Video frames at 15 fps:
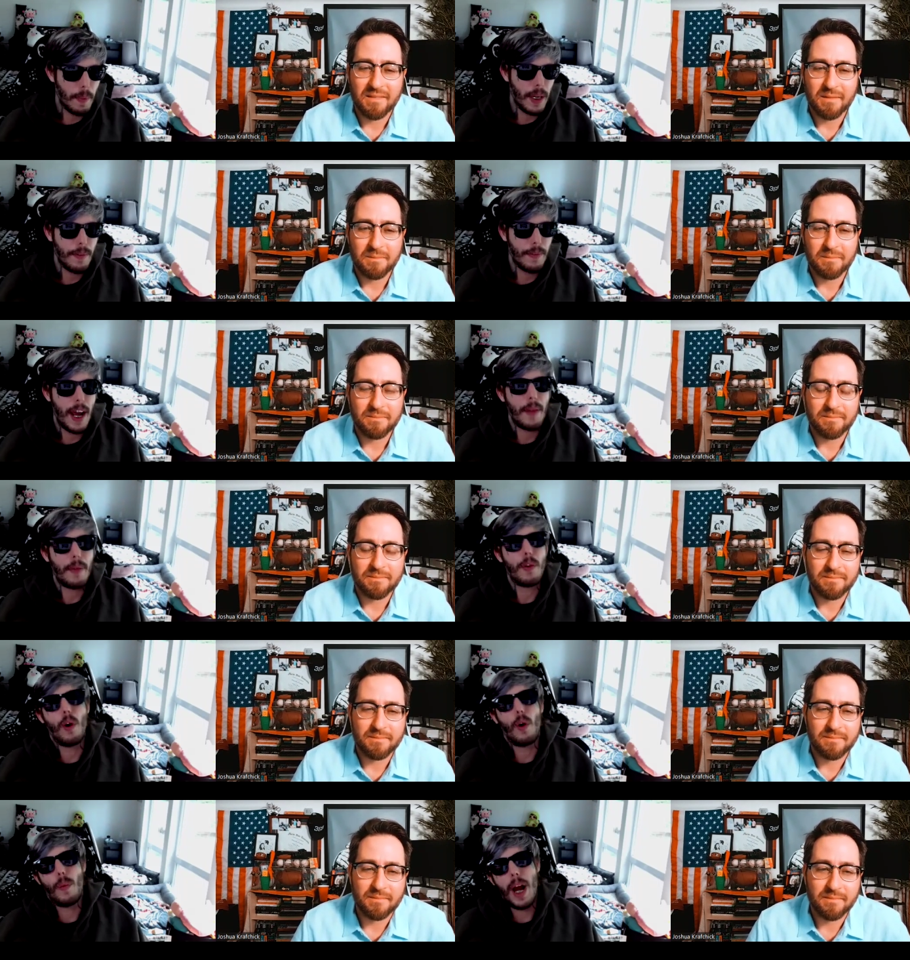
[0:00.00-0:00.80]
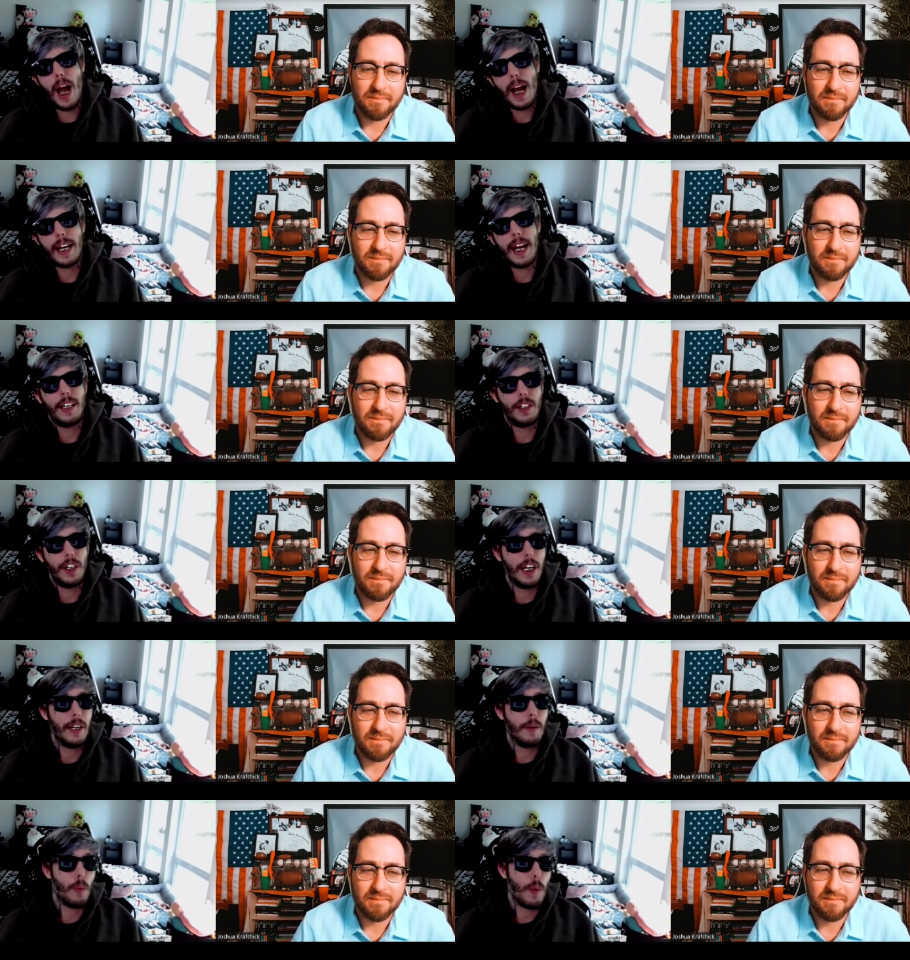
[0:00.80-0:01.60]
Speaker 1: But if I throw a rock at you
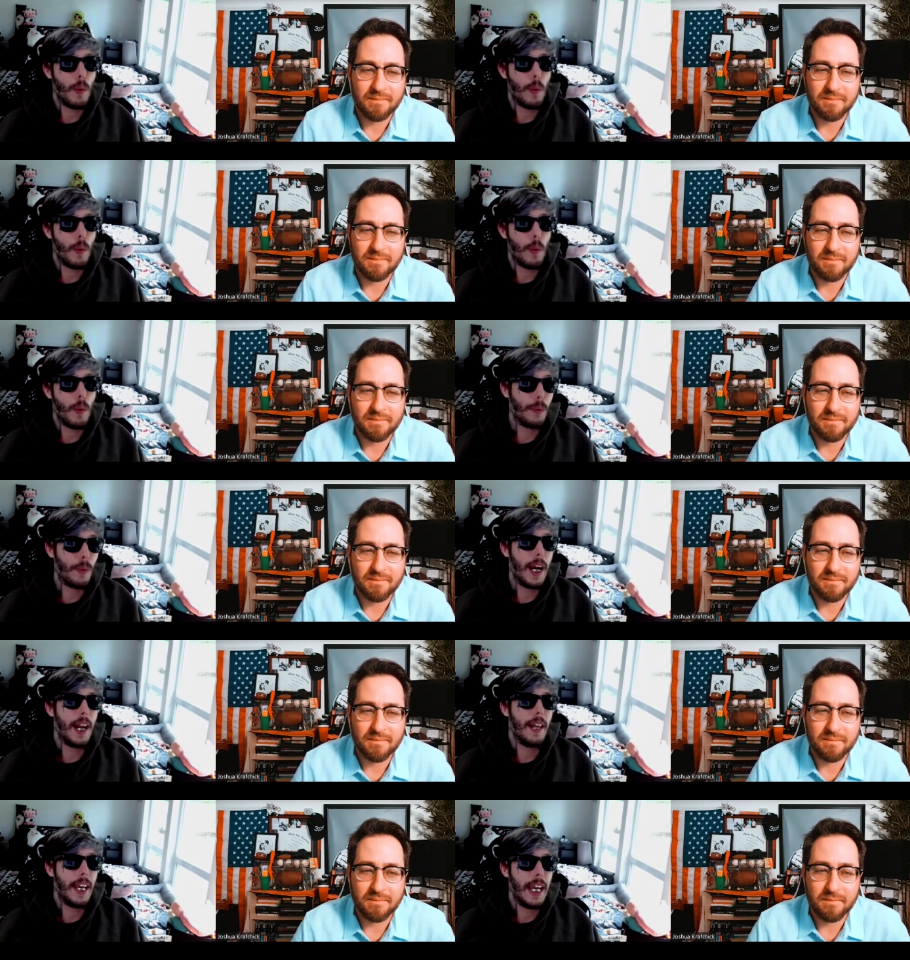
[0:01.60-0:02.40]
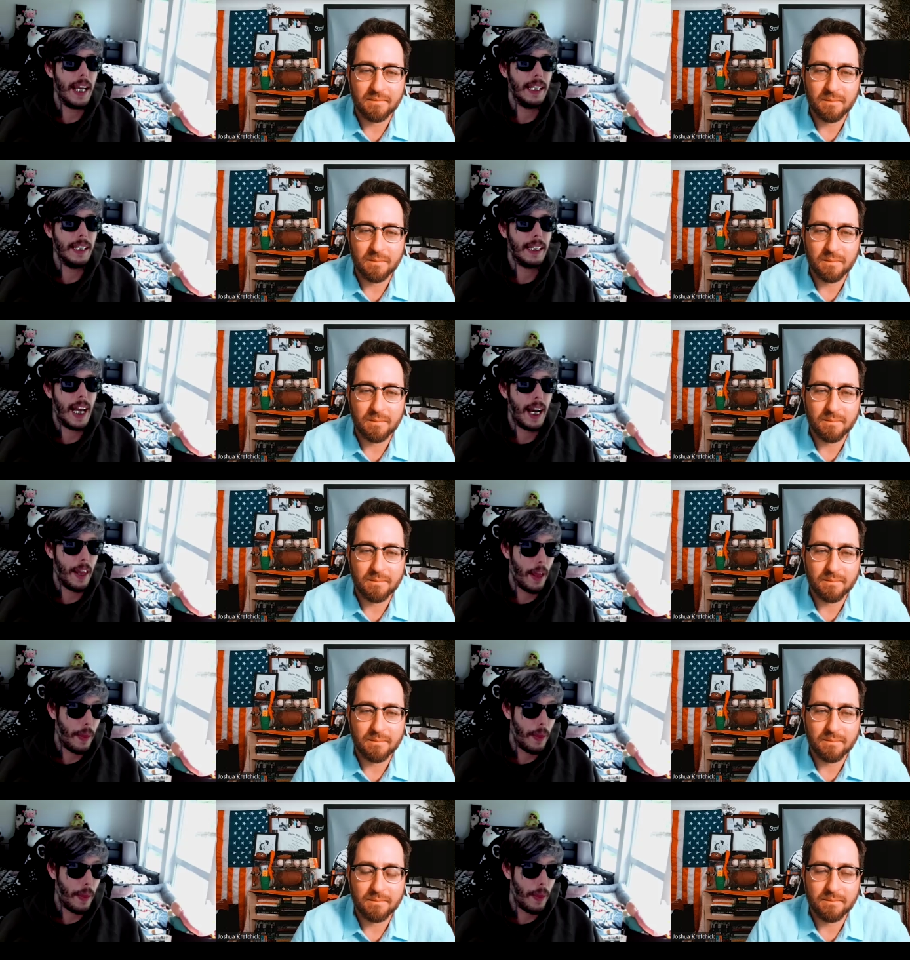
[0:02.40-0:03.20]
and it wails you right on the inside of
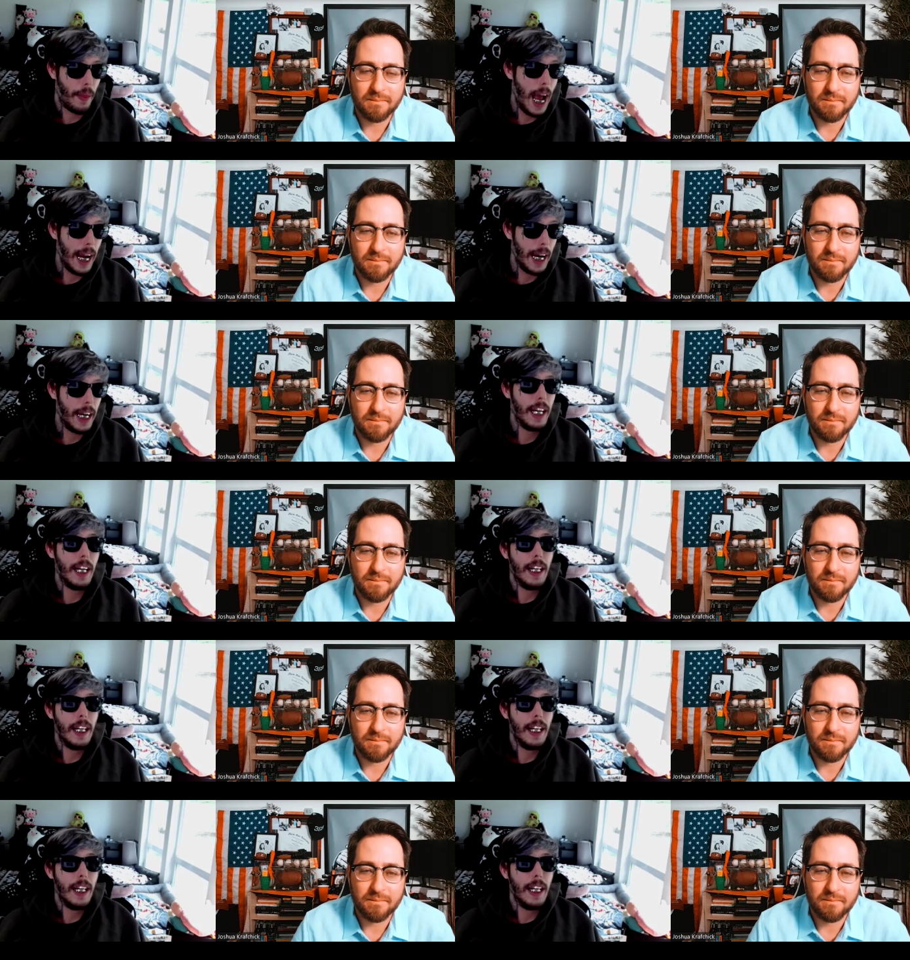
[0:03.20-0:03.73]
the thigh,